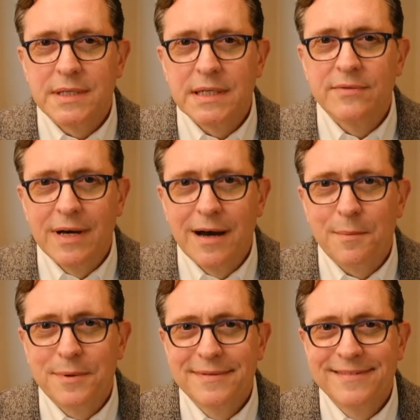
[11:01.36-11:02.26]
give
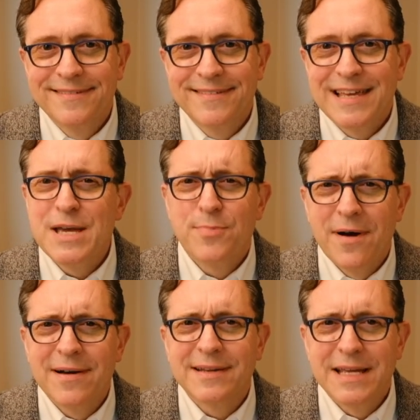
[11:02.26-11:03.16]
up. Keep
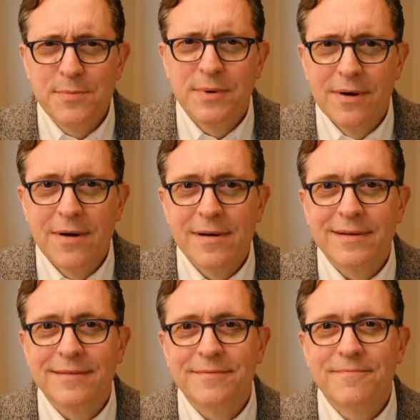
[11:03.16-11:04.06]
on keeping
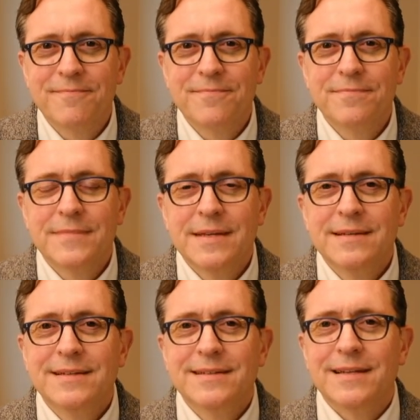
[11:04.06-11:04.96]
on.
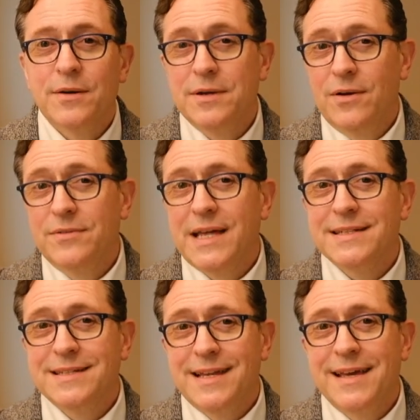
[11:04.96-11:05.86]
Now, hearing
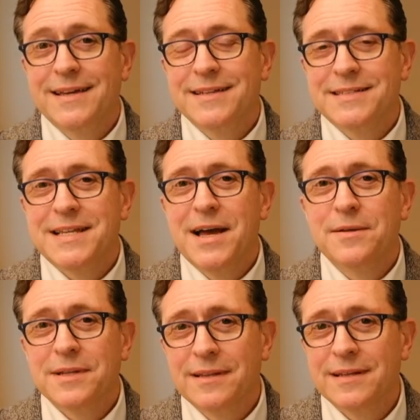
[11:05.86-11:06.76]
that today can
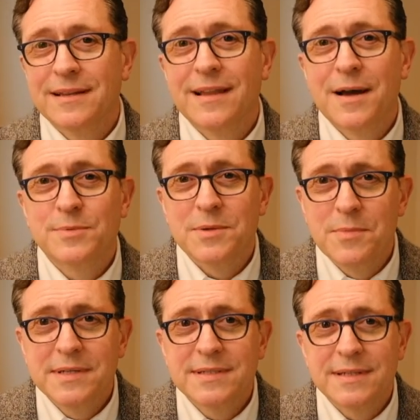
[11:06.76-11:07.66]
sound a little
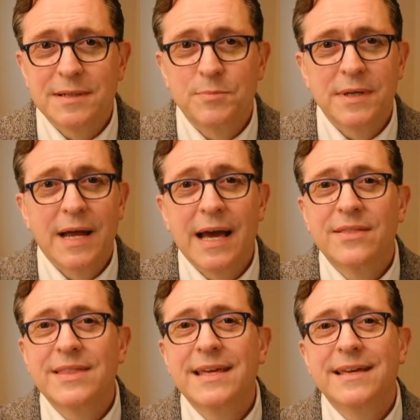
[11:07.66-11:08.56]
optimistic, but I
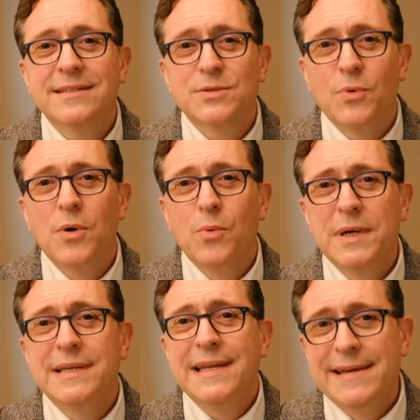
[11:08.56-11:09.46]
think it's what
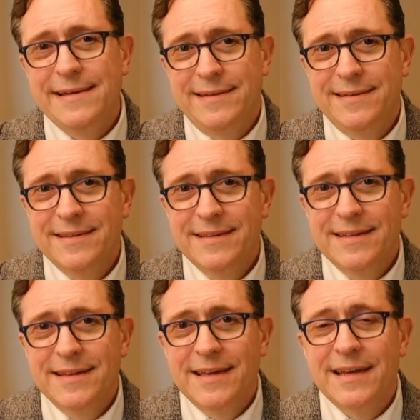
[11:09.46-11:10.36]
we need,
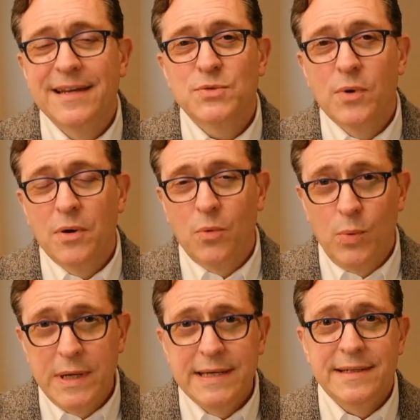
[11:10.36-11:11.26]
and it's what
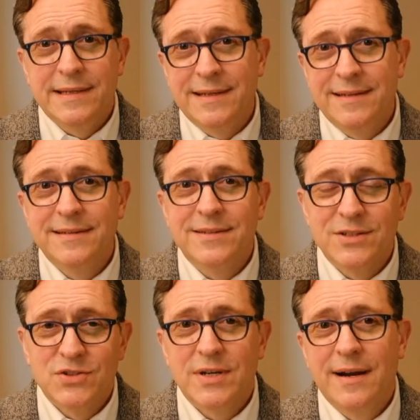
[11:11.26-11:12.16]
we need to
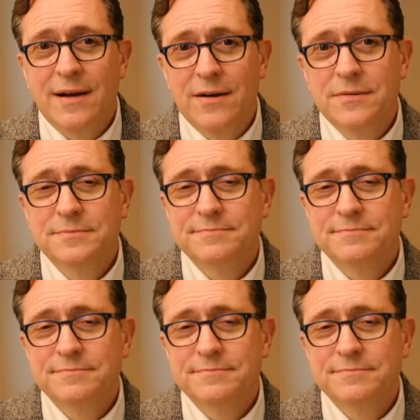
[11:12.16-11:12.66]
share.